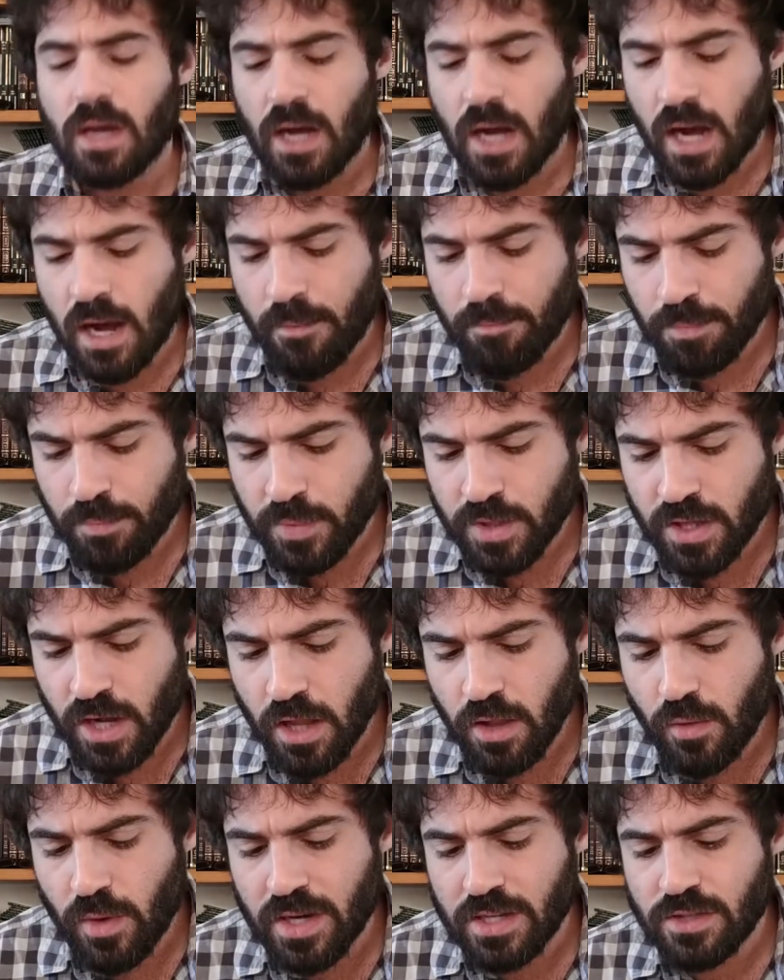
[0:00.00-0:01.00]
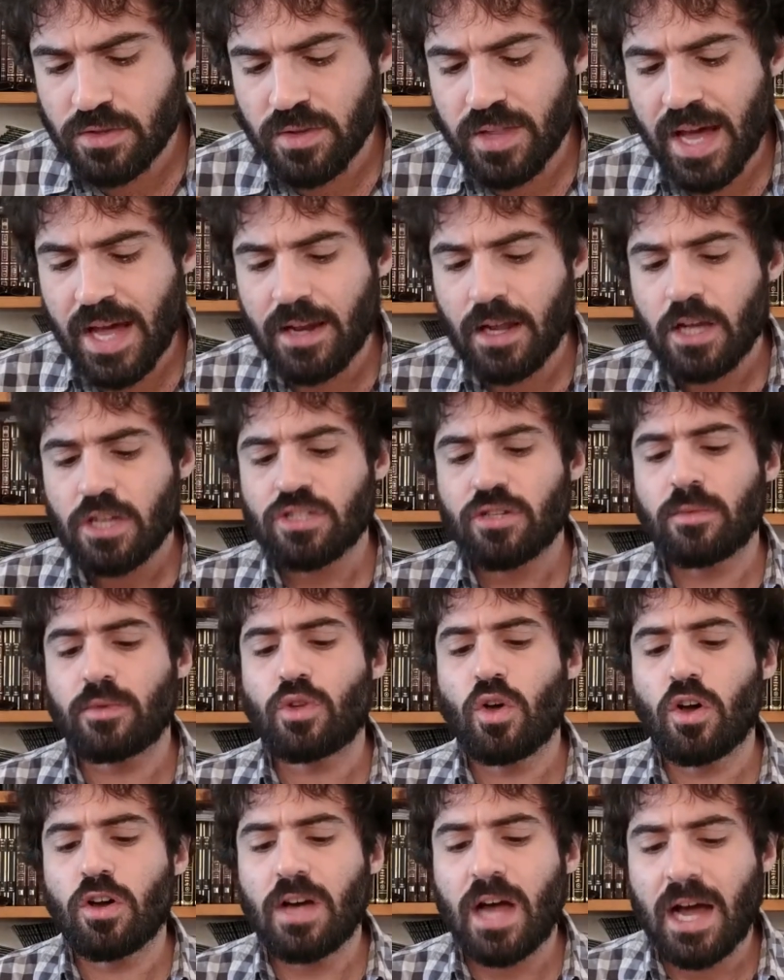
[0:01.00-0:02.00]
Um, but the other one is so that, it's
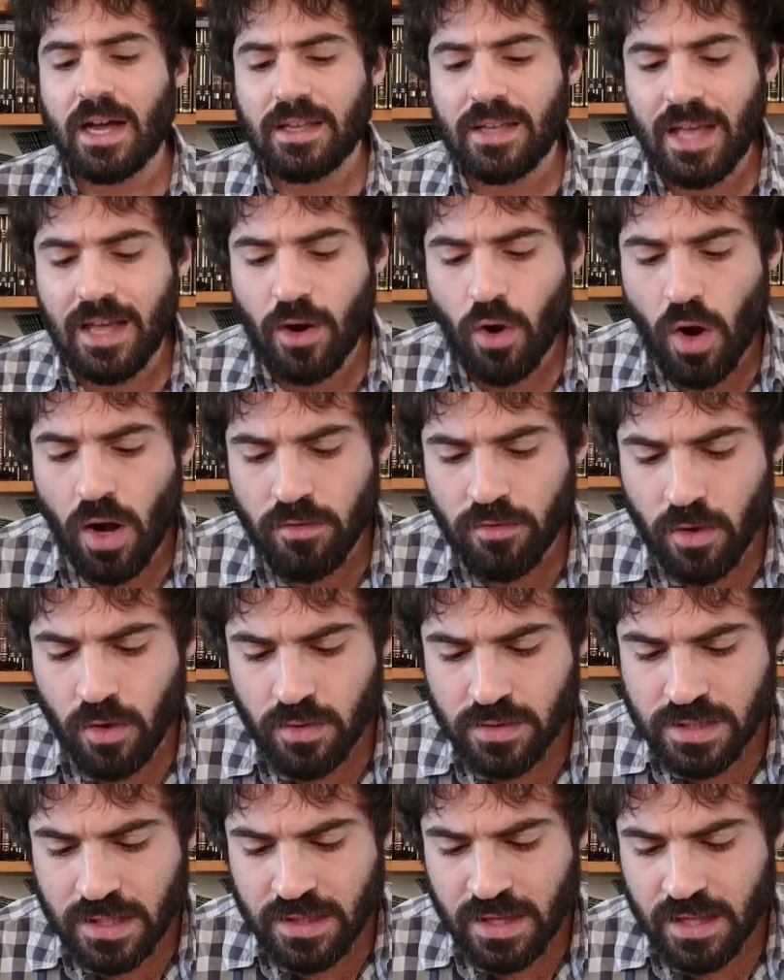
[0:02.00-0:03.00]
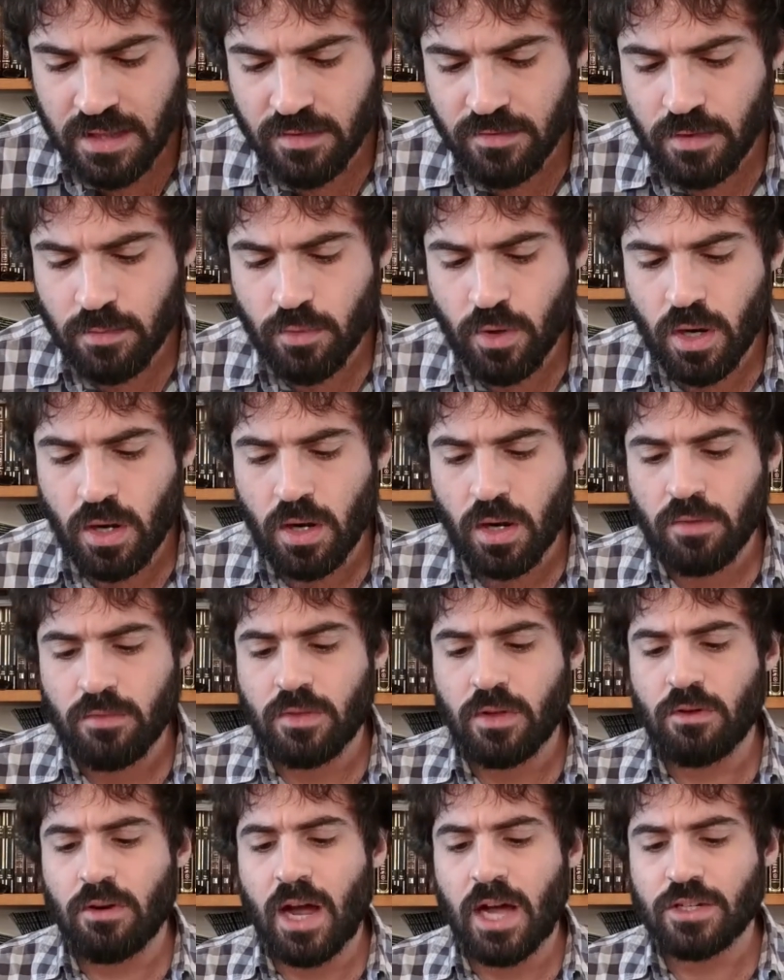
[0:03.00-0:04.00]
at the end of the,
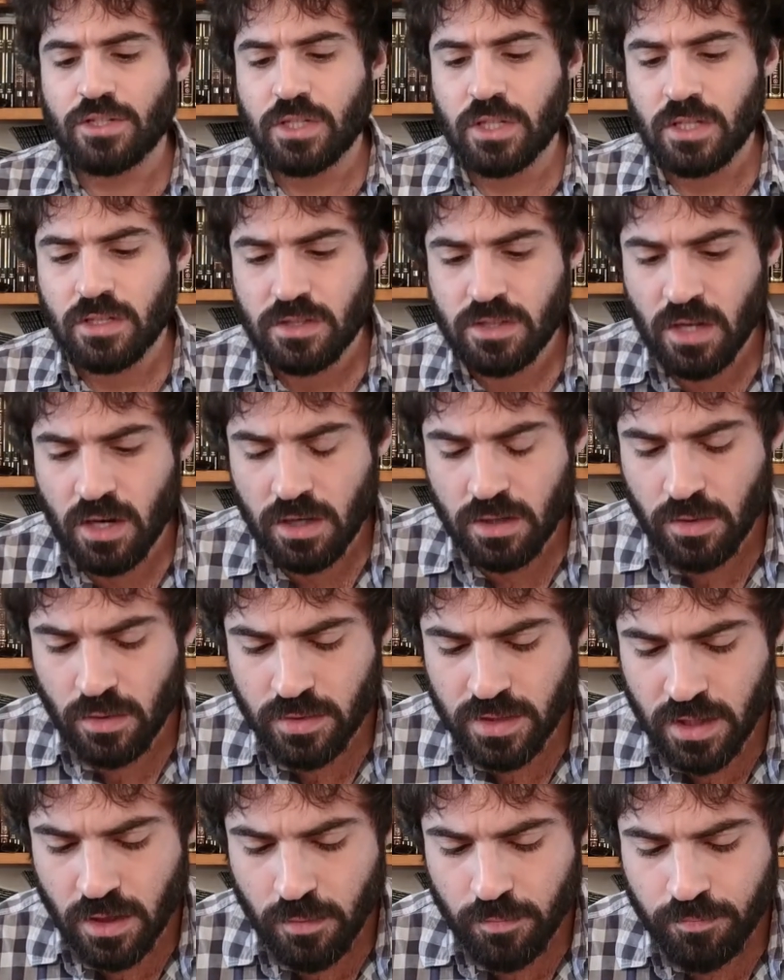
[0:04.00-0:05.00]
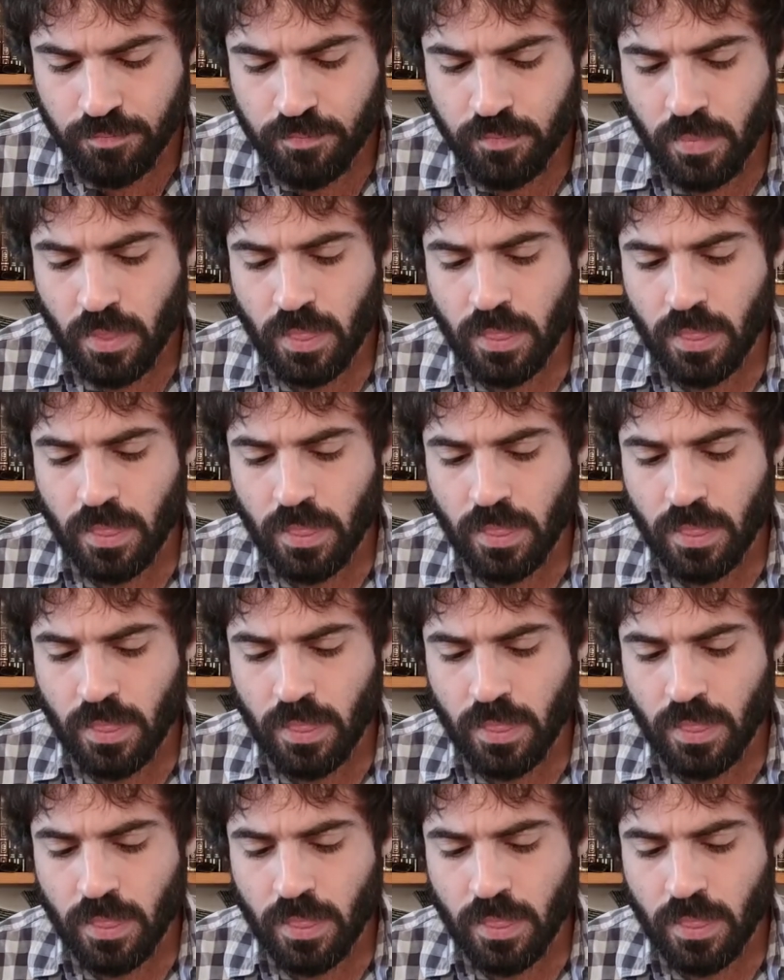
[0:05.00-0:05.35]
of the Rashi, Tzarech Lodio.